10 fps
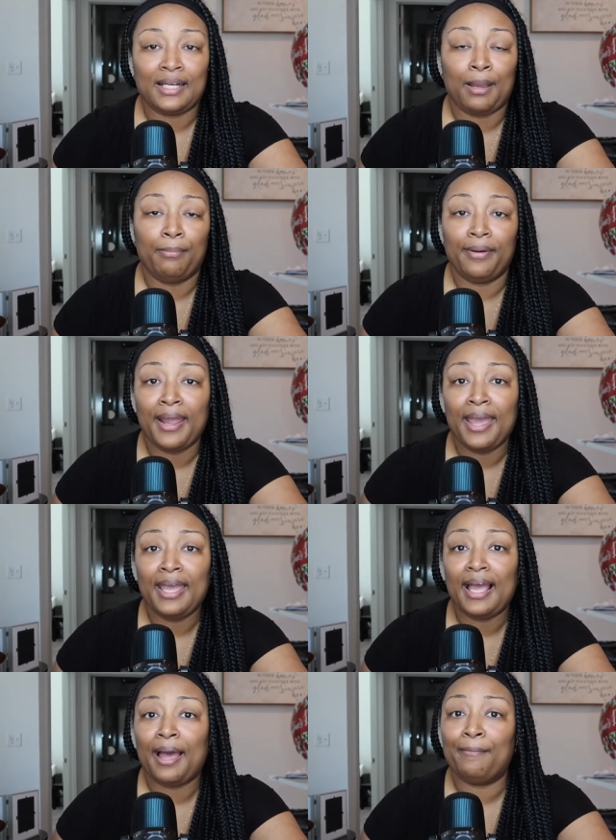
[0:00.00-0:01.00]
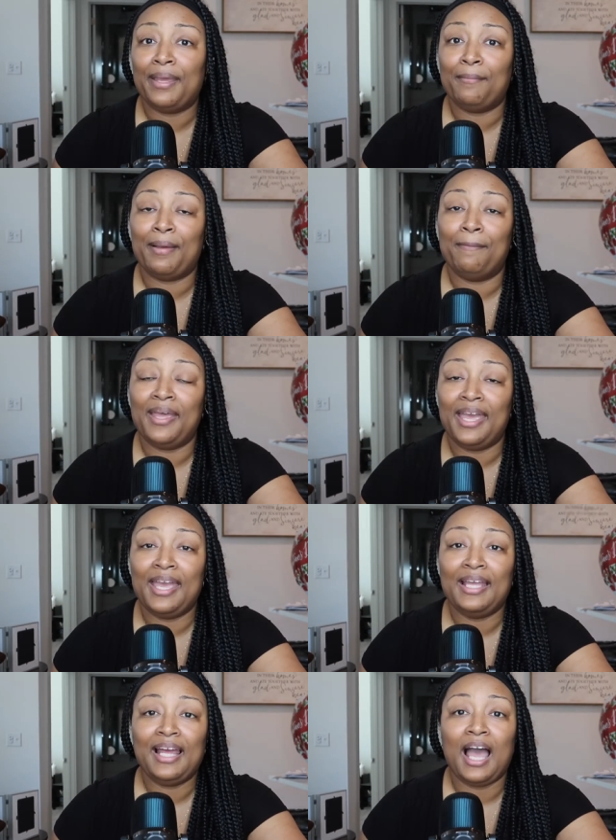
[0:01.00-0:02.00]
and i pray i make my
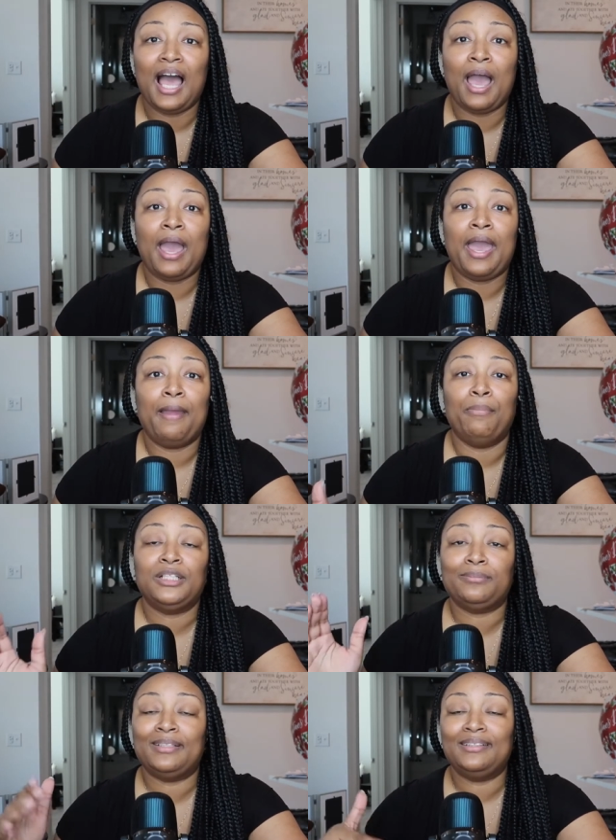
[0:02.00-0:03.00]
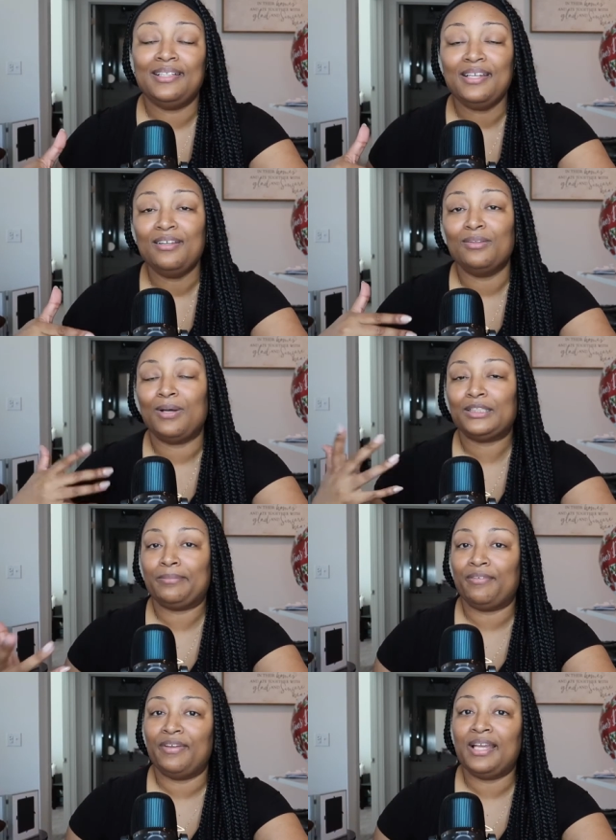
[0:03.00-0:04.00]
bed i brush my teeth wash
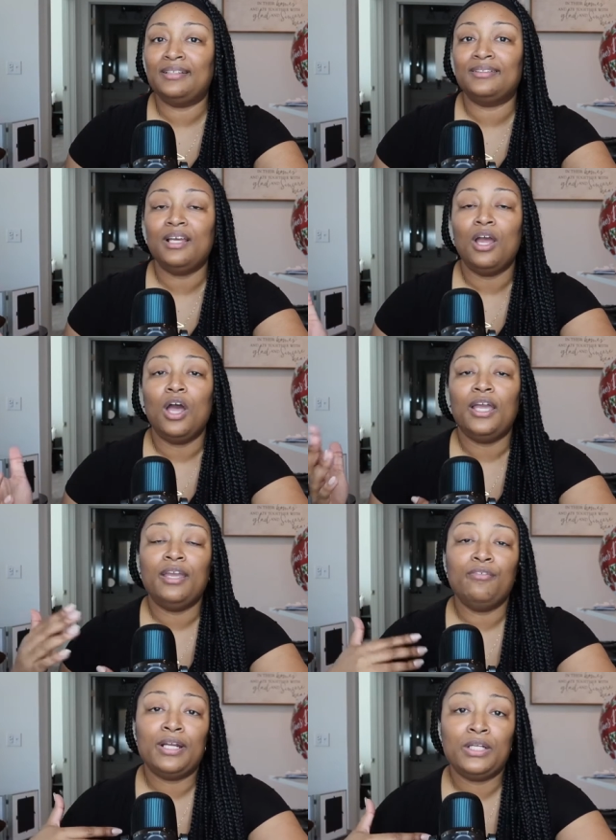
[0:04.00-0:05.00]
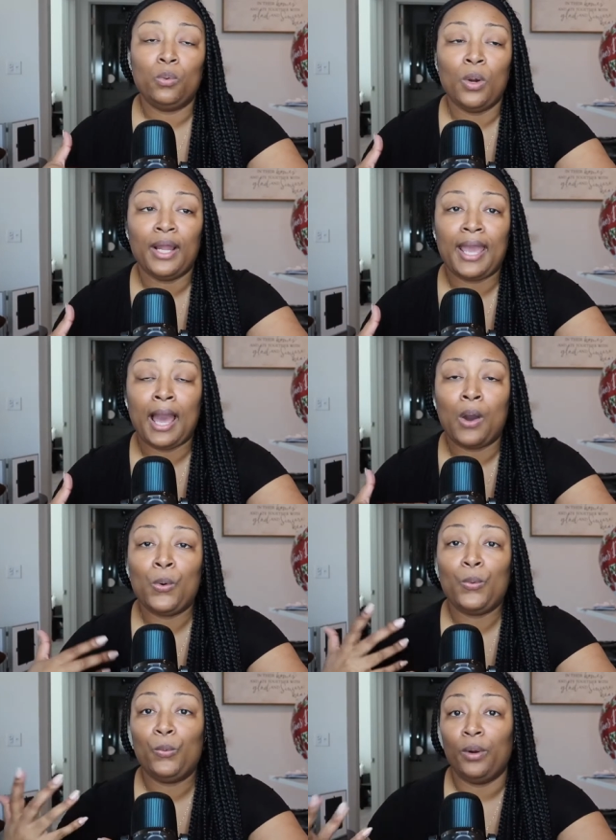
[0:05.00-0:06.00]
my face get ready to work
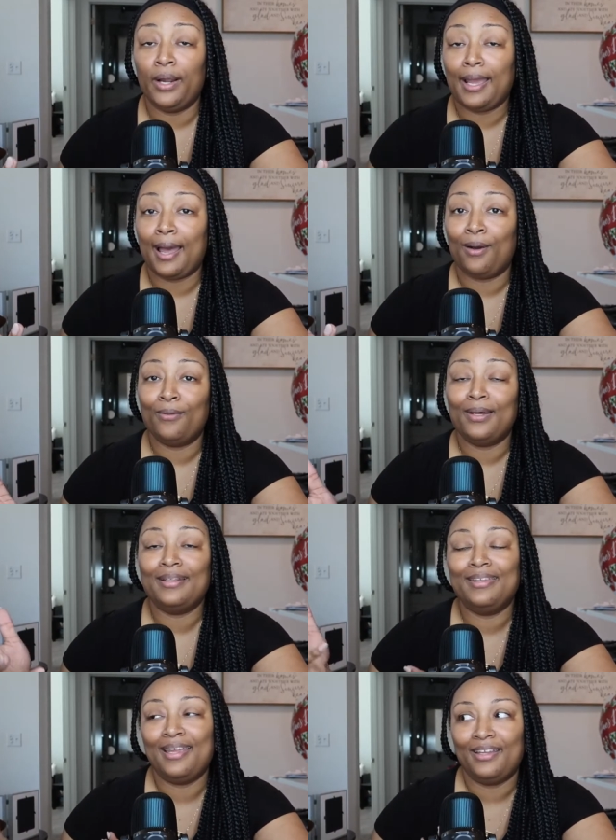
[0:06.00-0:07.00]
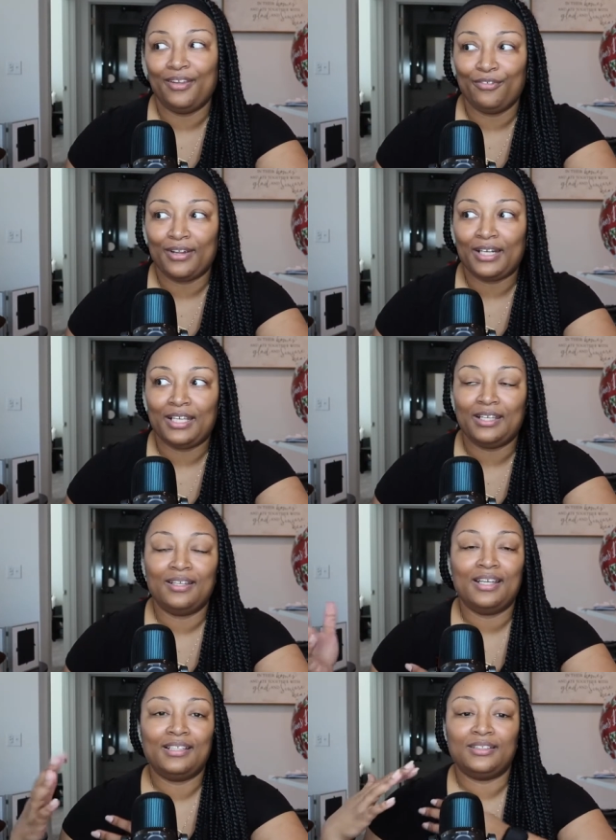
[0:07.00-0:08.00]
out work out then get ready
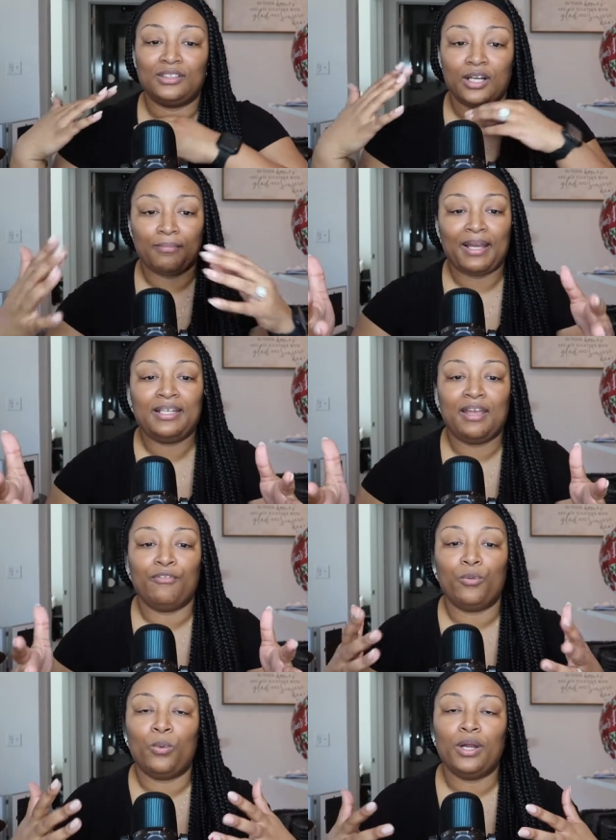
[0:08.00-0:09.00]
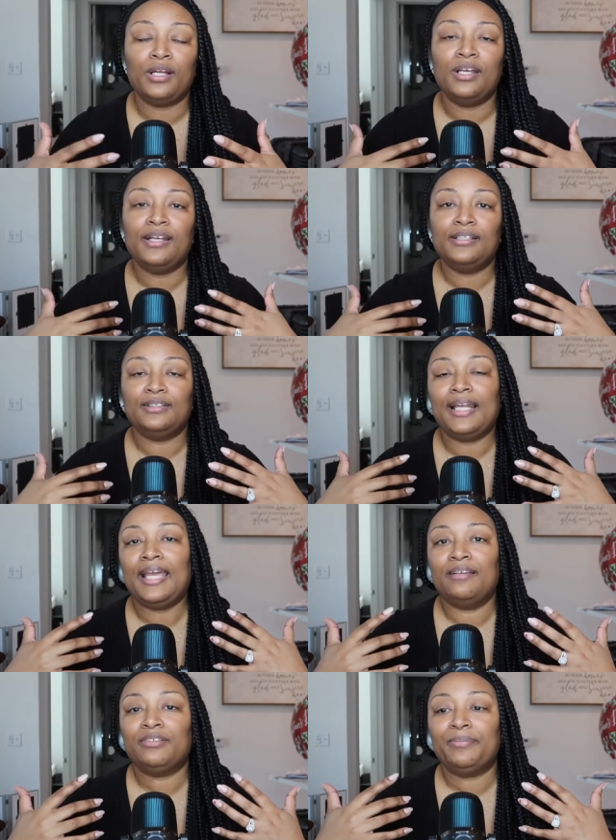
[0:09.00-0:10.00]
and start my day for work so that
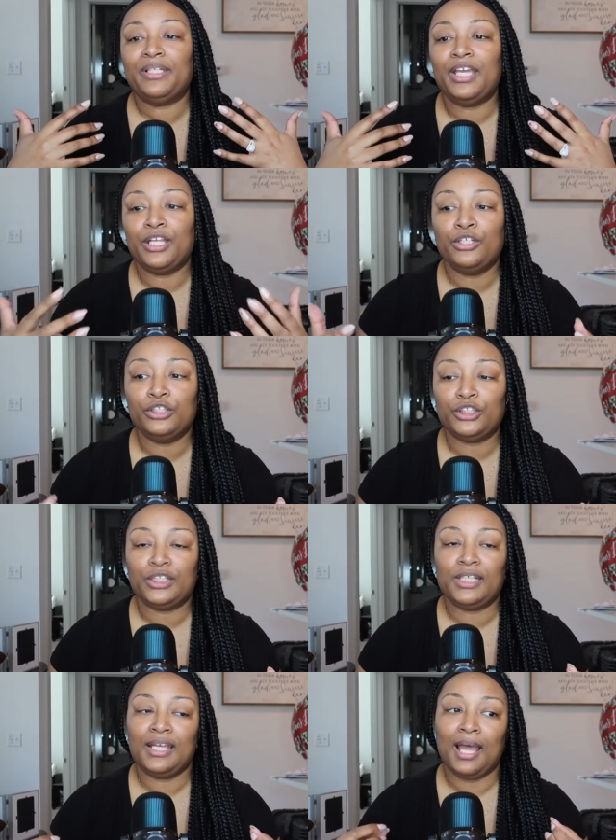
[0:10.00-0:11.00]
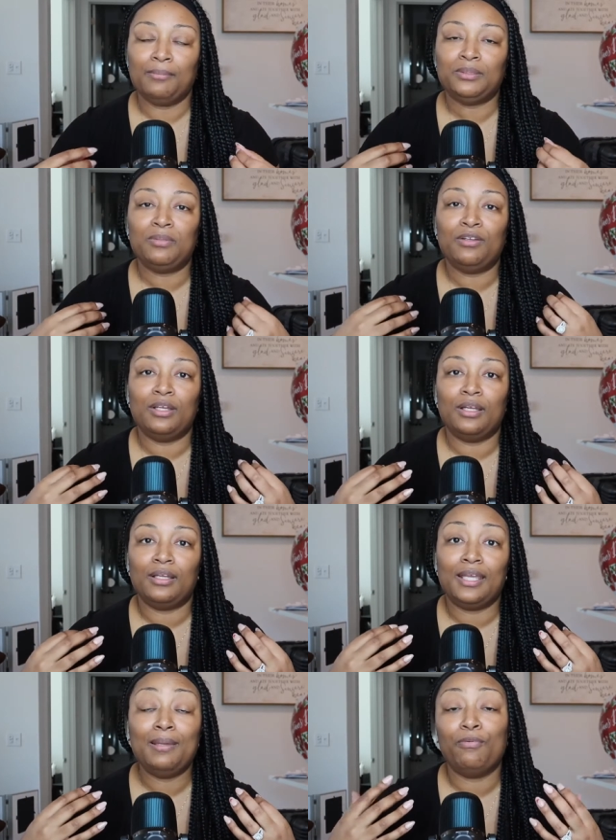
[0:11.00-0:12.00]
gives me energy it helps me
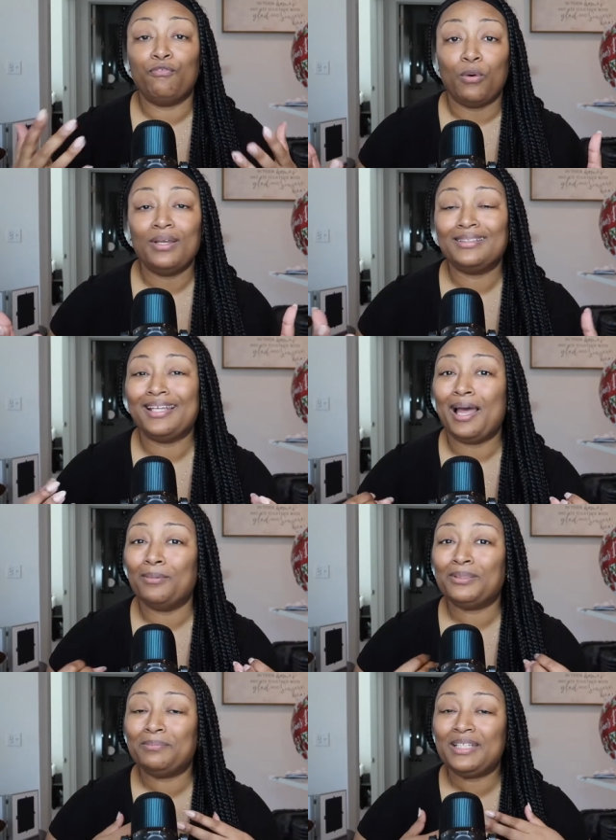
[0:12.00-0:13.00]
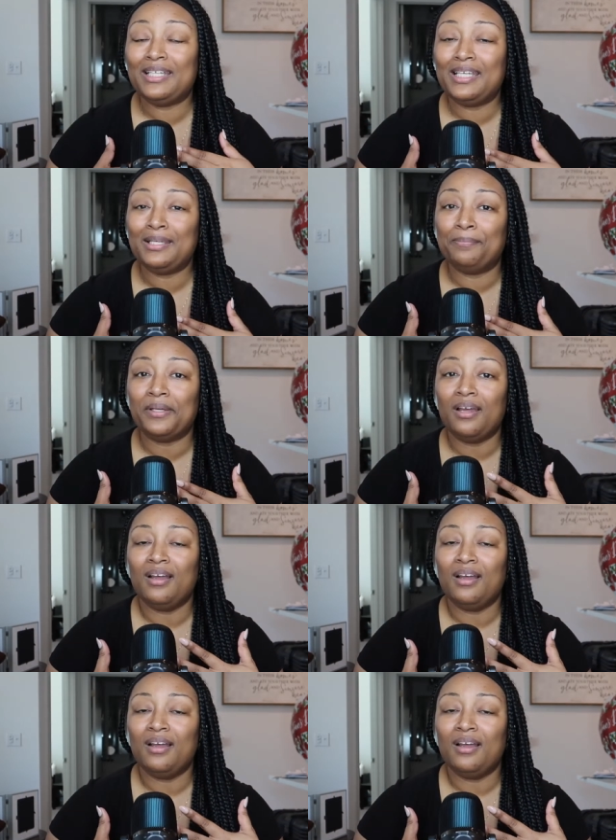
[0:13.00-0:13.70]
keep focus it helps me keep